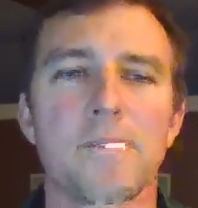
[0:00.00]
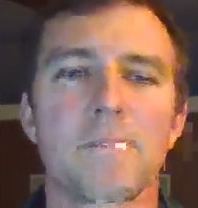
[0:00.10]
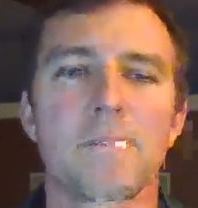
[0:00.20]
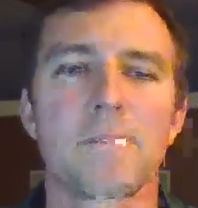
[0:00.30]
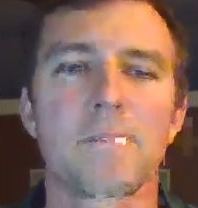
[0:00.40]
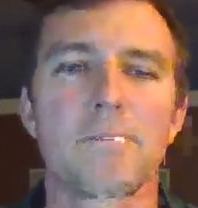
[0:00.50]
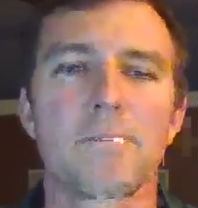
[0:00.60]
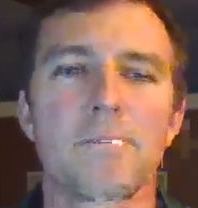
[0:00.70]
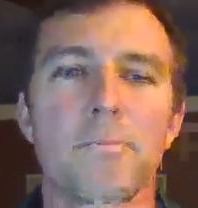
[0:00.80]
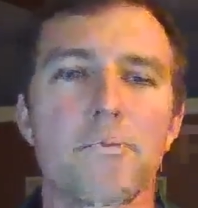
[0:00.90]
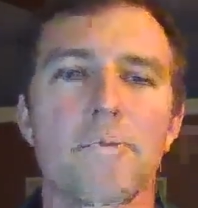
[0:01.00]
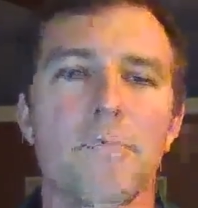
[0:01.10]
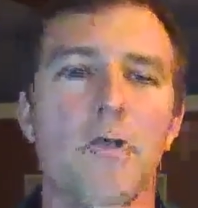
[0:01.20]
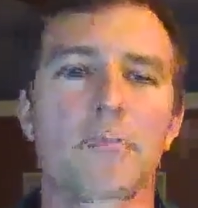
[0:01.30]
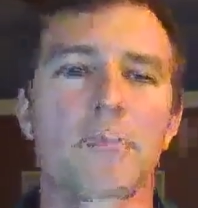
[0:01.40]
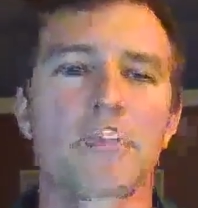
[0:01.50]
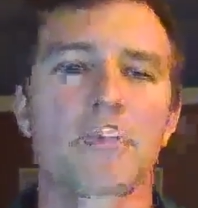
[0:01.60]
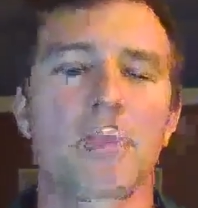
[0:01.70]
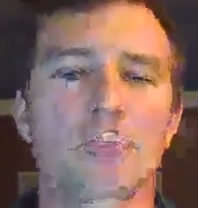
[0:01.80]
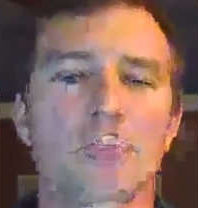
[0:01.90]
We do have ongoing discussions
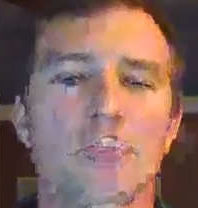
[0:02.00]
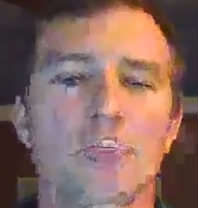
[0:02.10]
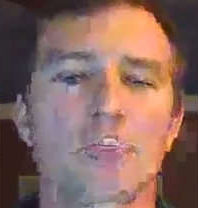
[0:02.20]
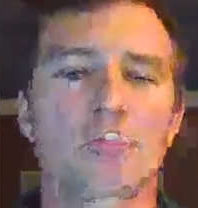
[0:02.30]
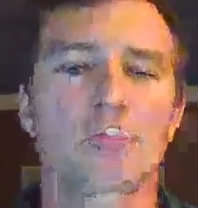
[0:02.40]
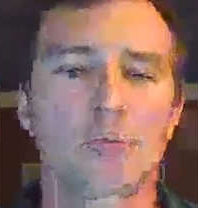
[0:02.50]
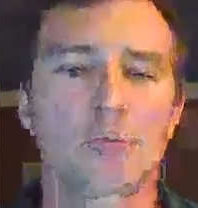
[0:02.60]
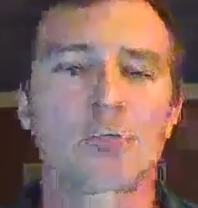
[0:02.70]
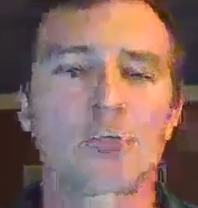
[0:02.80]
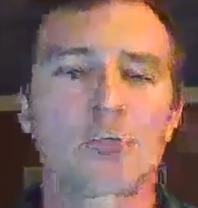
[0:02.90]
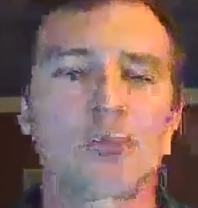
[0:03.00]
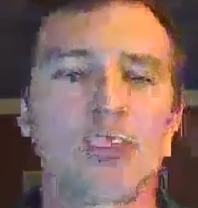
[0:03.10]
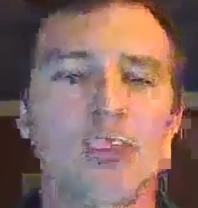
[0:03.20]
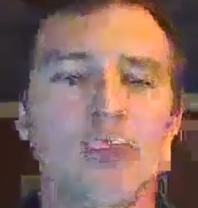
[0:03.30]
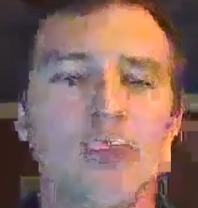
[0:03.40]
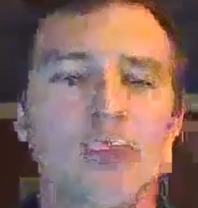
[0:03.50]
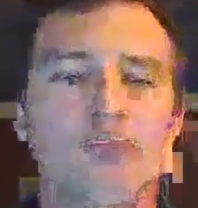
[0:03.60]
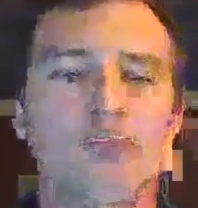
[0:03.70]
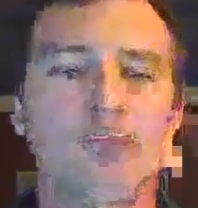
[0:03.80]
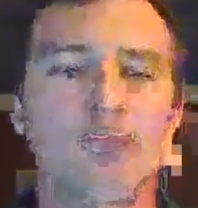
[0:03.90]
with U.S. Fish and Wildlife and
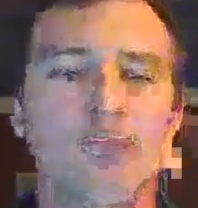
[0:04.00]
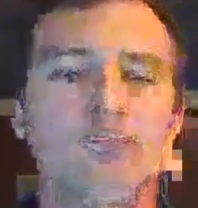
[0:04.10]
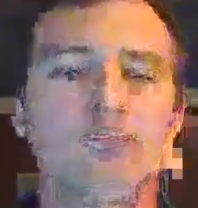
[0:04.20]
DOE.